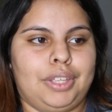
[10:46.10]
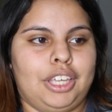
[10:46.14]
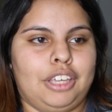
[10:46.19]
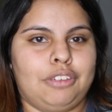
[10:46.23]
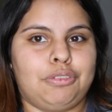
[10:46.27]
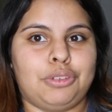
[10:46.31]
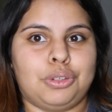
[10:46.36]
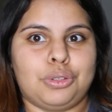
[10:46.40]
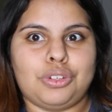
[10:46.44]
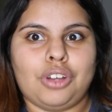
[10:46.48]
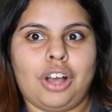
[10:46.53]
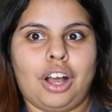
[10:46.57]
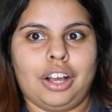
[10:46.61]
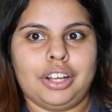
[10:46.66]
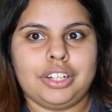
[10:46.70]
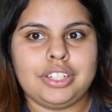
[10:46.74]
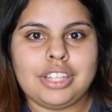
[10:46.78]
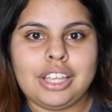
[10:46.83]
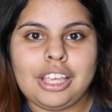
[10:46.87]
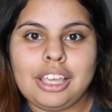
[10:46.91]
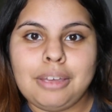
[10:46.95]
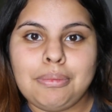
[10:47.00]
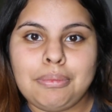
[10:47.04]
If you
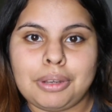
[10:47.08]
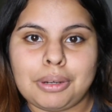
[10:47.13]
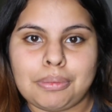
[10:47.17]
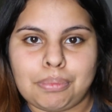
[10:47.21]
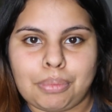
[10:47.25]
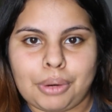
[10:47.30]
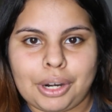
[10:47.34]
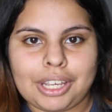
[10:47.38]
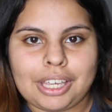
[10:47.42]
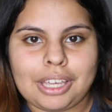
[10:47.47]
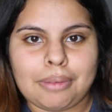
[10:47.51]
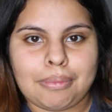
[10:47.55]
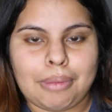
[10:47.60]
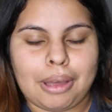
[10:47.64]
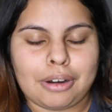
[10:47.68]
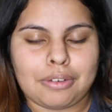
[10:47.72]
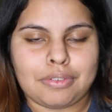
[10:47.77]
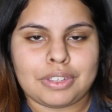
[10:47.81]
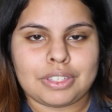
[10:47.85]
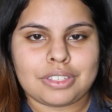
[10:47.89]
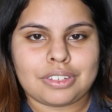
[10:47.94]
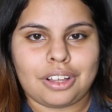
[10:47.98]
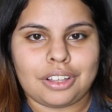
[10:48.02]
talk to him and break him
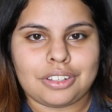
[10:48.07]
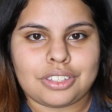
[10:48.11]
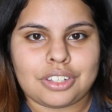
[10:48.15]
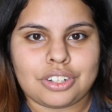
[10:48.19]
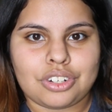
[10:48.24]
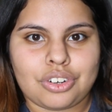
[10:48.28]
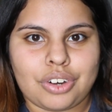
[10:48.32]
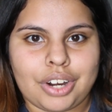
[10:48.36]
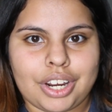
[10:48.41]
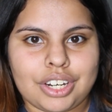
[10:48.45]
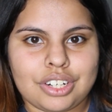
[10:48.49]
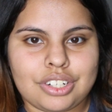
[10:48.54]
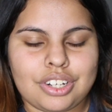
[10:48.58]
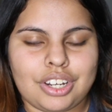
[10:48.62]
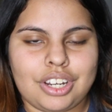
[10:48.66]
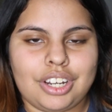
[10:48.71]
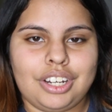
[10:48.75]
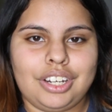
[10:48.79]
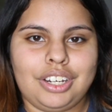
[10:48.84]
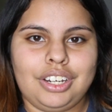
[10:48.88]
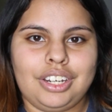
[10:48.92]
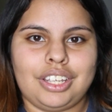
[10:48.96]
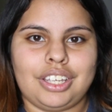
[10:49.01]
out of his
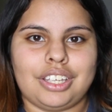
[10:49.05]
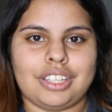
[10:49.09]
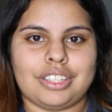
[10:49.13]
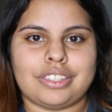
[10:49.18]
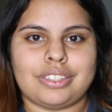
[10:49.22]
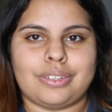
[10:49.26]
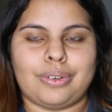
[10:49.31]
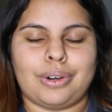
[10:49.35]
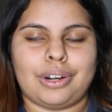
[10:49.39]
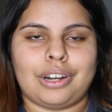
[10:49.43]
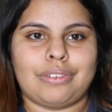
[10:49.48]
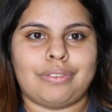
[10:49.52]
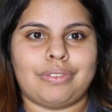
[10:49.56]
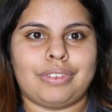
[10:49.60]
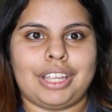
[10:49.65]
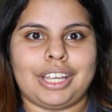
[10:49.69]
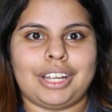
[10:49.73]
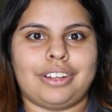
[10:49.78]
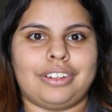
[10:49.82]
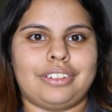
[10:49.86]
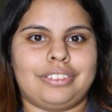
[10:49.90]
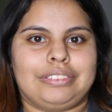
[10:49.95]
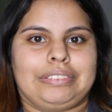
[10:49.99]
concentration, he's sort of
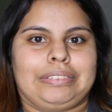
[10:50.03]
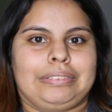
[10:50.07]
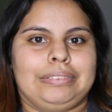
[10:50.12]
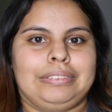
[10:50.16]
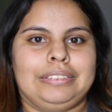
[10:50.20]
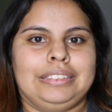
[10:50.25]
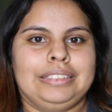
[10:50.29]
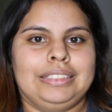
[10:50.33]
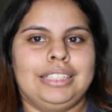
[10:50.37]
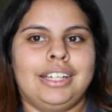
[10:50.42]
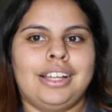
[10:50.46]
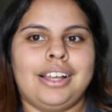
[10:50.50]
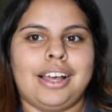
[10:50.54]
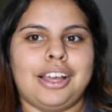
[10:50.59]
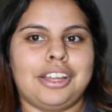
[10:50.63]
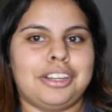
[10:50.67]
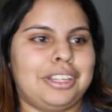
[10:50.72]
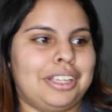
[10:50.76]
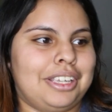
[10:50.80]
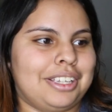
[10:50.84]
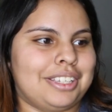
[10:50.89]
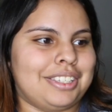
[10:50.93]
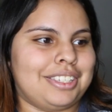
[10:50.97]
like
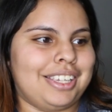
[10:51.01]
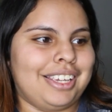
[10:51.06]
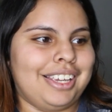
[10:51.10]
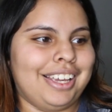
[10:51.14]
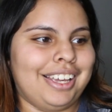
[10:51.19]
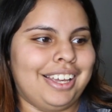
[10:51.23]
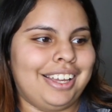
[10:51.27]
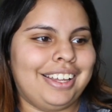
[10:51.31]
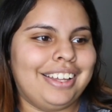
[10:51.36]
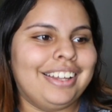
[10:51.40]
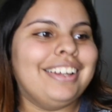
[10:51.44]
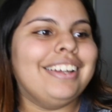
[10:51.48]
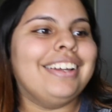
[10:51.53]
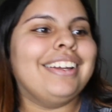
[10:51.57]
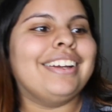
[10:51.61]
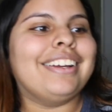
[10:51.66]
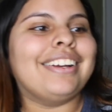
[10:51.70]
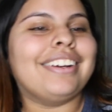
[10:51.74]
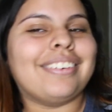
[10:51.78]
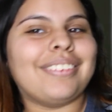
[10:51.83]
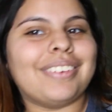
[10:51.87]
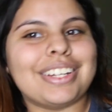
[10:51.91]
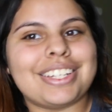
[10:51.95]
uneasy,
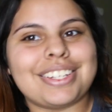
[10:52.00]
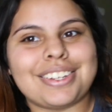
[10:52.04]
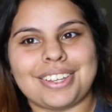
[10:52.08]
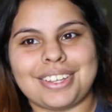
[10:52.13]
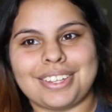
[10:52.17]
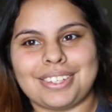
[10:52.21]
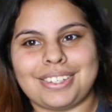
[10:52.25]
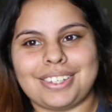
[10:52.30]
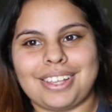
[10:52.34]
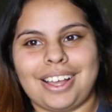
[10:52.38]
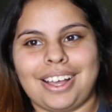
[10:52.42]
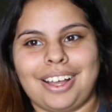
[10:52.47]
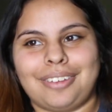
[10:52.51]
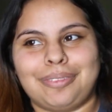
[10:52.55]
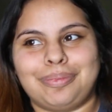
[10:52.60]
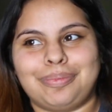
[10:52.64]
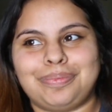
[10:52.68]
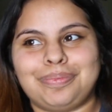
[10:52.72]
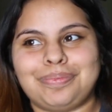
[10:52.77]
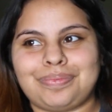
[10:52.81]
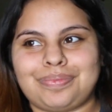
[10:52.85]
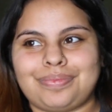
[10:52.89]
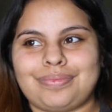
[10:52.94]
which is
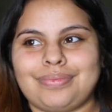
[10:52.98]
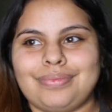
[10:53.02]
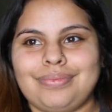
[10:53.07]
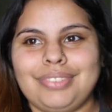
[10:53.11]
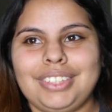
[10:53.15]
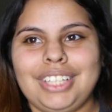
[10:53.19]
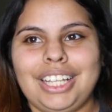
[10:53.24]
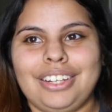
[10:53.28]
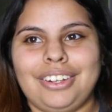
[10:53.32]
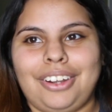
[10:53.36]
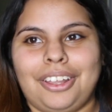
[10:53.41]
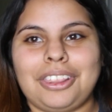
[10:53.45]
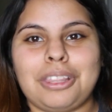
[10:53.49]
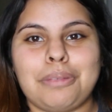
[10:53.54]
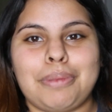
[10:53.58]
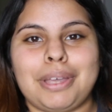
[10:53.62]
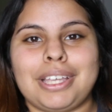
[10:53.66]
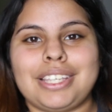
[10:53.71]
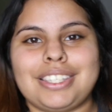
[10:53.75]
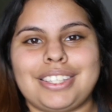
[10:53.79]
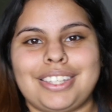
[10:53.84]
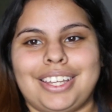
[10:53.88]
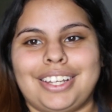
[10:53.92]
not
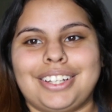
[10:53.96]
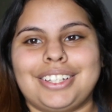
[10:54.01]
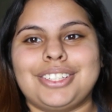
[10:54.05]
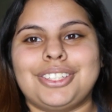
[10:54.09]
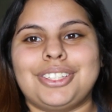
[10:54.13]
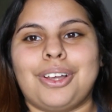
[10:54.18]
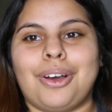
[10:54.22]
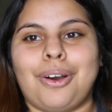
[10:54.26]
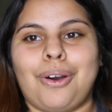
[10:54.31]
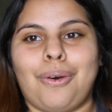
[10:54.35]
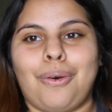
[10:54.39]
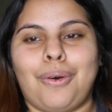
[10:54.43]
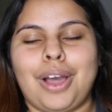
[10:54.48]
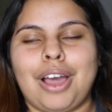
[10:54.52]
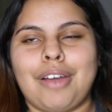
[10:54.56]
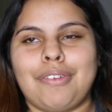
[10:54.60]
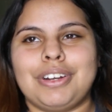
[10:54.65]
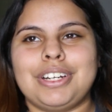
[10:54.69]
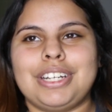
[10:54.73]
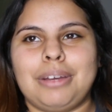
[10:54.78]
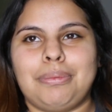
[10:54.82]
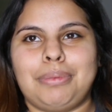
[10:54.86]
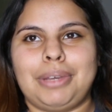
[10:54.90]
the best thing. So
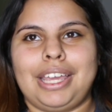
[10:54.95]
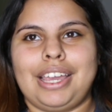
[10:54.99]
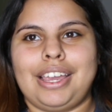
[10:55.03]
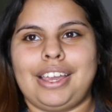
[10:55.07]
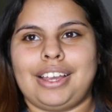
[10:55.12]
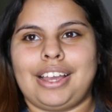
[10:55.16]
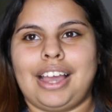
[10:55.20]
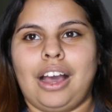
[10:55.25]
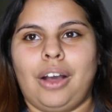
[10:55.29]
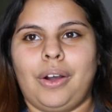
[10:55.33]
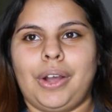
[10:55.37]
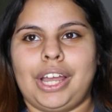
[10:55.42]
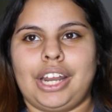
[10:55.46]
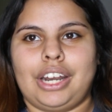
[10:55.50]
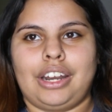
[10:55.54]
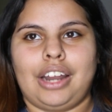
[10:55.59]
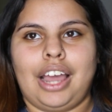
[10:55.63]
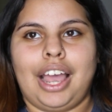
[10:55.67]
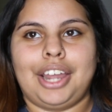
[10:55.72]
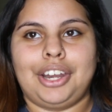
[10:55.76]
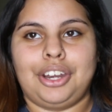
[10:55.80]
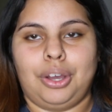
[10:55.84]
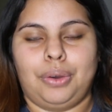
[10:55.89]
every time we hang out
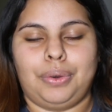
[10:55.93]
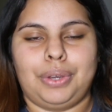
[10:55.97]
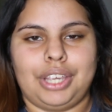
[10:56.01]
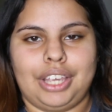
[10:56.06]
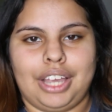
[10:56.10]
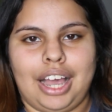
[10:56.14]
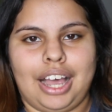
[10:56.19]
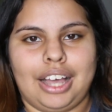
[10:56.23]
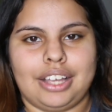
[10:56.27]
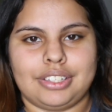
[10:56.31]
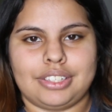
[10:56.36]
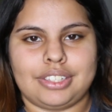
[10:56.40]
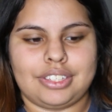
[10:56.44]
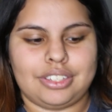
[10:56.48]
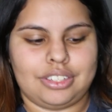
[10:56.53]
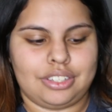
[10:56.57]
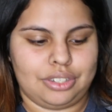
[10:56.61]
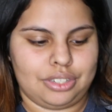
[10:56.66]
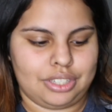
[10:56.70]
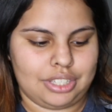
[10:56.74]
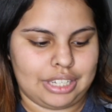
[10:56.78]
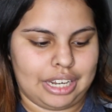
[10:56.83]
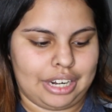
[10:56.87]
and I know he
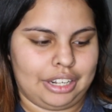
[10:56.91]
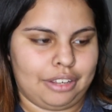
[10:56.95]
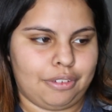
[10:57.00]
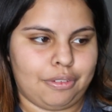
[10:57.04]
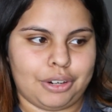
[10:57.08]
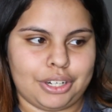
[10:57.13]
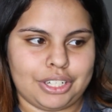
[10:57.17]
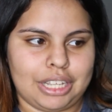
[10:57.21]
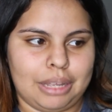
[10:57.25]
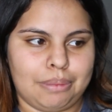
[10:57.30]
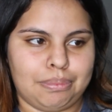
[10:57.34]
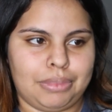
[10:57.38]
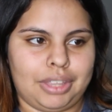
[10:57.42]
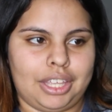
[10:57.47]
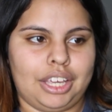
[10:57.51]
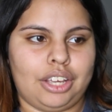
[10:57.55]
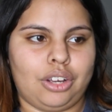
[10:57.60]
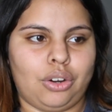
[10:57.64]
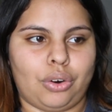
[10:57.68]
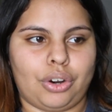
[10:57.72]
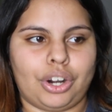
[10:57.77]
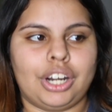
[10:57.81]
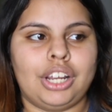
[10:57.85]
has to study for
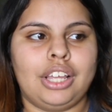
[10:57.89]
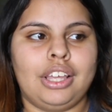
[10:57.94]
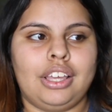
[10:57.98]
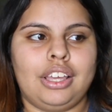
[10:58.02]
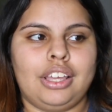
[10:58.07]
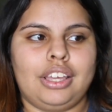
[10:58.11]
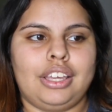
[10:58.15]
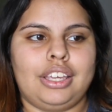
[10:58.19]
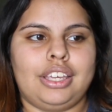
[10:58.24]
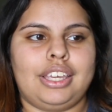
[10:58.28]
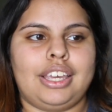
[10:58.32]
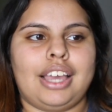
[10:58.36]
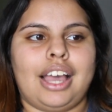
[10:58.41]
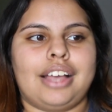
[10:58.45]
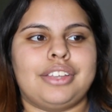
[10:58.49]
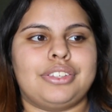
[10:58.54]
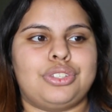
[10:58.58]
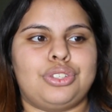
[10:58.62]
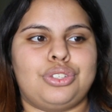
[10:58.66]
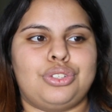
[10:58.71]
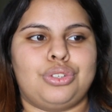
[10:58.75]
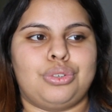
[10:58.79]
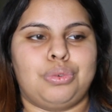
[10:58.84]
something or he
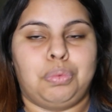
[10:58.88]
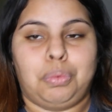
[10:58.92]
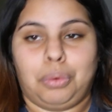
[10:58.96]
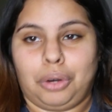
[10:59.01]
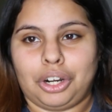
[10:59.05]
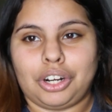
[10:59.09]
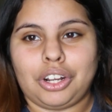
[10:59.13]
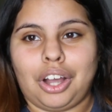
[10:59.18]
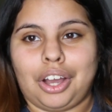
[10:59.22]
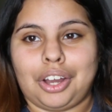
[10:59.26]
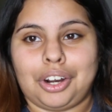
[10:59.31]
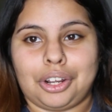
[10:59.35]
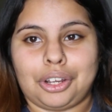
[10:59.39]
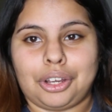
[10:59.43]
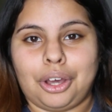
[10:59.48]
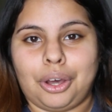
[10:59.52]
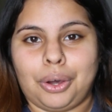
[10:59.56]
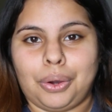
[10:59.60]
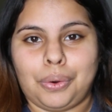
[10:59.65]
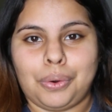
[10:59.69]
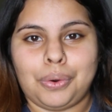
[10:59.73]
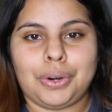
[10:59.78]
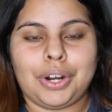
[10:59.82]
has to work on a
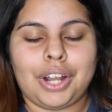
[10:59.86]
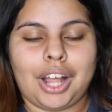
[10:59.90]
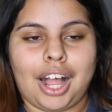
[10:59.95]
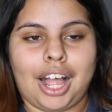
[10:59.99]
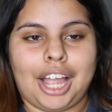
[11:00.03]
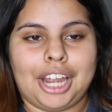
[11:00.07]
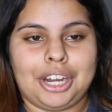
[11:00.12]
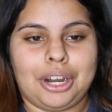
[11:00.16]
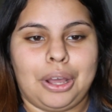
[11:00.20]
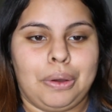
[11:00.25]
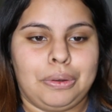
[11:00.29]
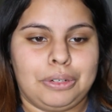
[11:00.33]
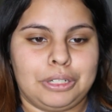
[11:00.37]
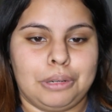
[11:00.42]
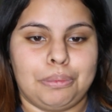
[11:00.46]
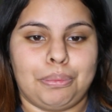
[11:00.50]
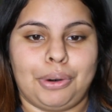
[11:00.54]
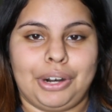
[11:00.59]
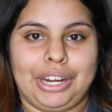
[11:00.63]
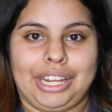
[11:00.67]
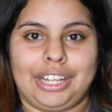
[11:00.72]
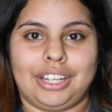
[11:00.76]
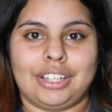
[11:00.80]
code, I know
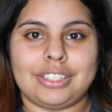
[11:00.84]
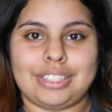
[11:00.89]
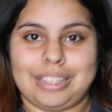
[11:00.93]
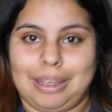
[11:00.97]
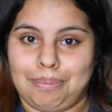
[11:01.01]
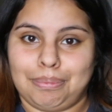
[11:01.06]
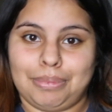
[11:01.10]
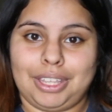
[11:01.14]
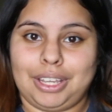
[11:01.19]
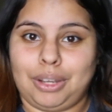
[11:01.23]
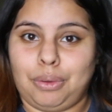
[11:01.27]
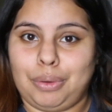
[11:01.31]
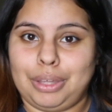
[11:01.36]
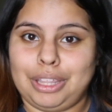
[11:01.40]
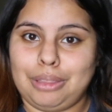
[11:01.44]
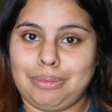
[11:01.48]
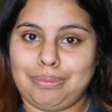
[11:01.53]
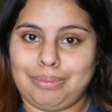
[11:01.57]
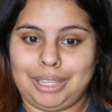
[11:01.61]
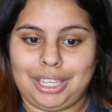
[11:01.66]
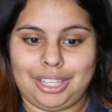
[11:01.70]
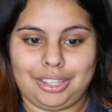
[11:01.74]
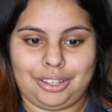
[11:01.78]
to bring something
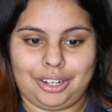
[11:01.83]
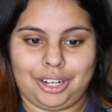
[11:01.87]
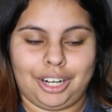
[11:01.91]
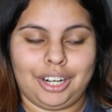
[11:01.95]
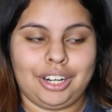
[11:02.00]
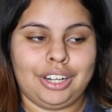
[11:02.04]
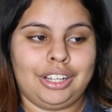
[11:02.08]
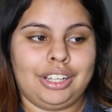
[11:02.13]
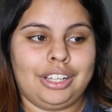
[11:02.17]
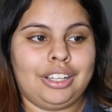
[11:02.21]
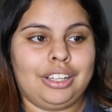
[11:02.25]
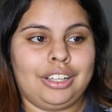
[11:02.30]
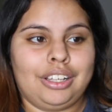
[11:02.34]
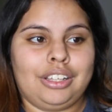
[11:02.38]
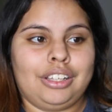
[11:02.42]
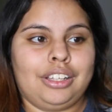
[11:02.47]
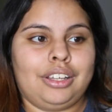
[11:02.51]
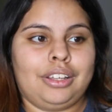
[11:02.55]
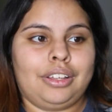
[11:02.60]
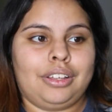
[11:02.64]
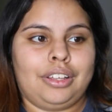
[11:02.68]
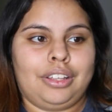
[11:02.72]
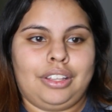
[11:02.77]
with me, either
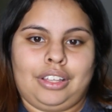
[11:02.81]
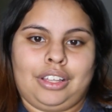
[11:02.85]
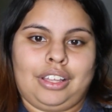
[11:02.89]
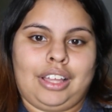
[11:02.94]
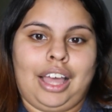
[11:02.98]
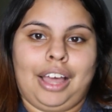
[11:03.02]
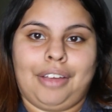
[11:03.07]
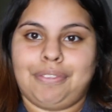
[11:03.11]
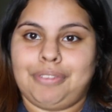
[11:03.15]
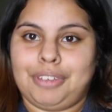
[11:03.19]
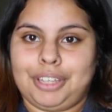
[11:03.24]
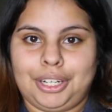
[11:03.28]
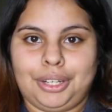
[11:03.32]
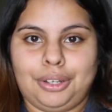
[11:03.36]
have